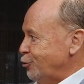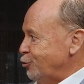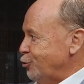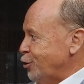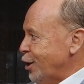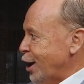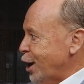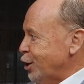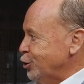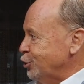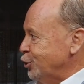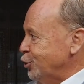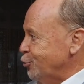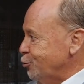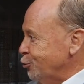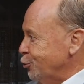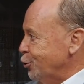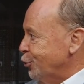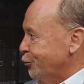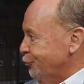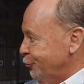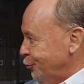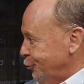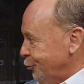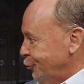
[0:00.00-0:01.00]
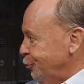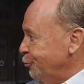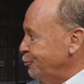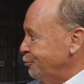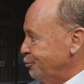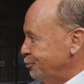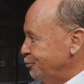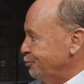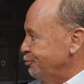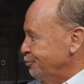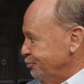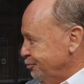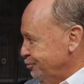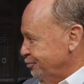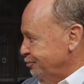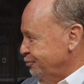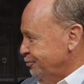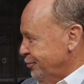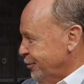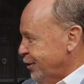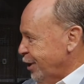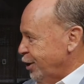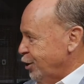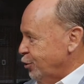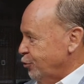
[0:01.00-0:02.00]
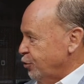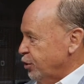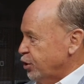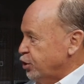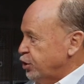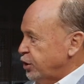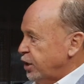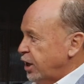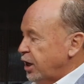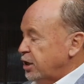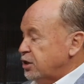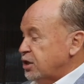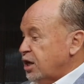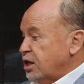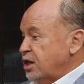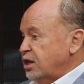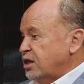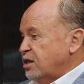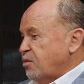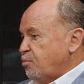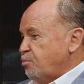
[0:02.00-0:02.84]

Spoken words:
who they actually work for, then you're a chance. I think